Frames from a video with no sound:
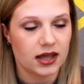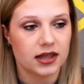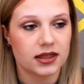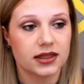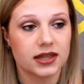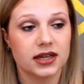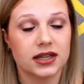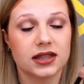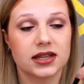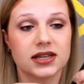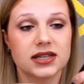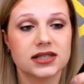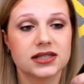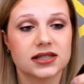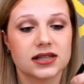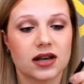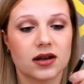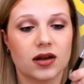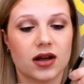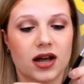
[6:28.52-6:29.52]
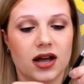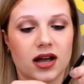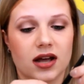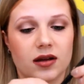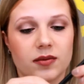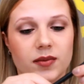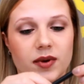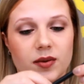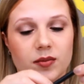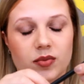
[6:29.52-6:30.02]
Then this
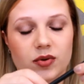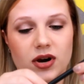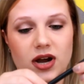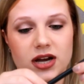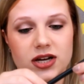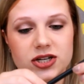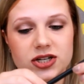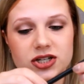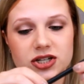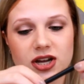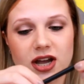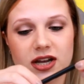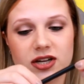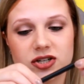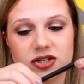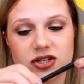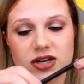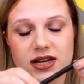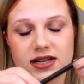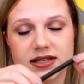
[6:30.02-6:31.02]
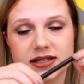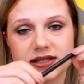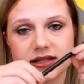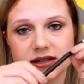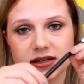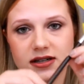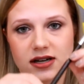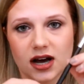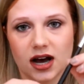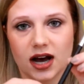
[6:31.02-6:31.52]
um, brush I just
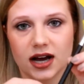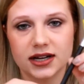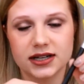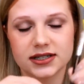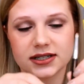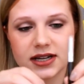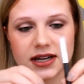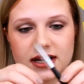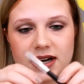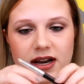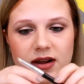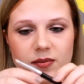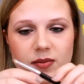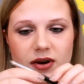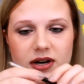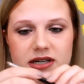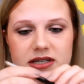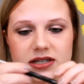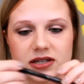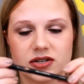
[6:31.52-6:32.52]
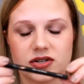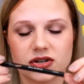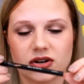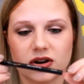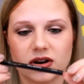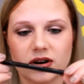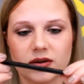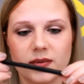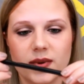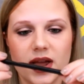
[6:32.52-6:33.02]
got in a
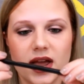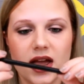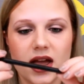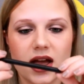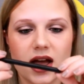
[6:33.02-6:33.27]
BoxyCharm, um,